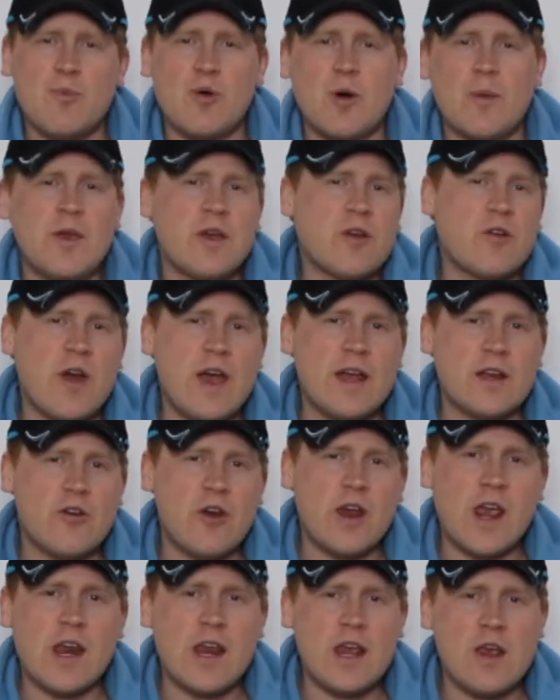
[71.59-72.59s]
Premier Grade
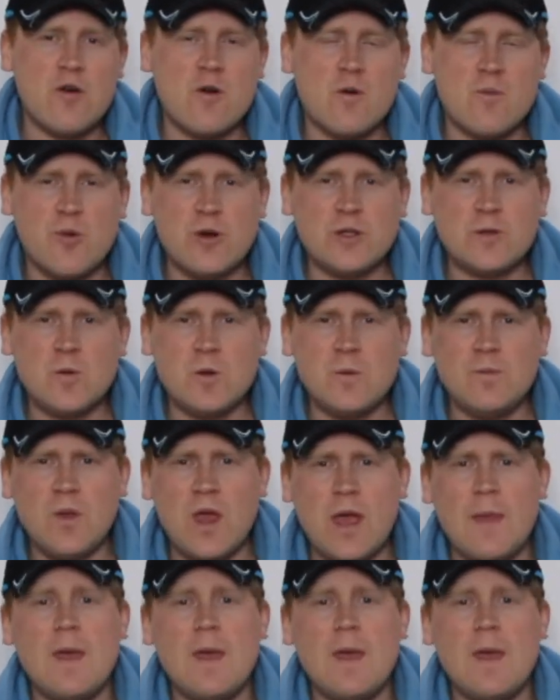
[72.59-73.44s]
cricket here in Brisbane,